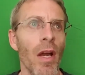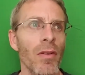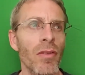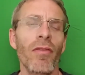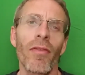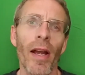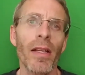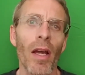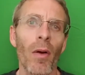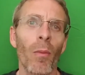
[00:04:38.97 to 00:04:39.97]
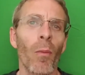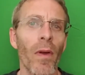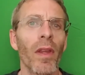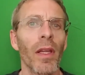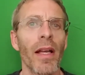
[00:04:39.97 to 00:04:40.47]
to find out when the
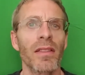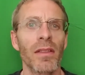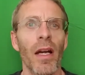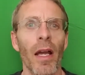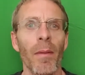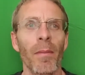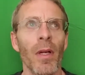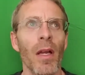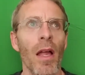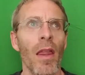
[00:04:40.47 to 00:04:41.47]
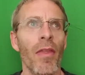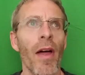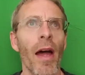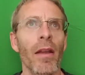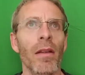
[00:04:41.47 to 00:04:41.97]
last time that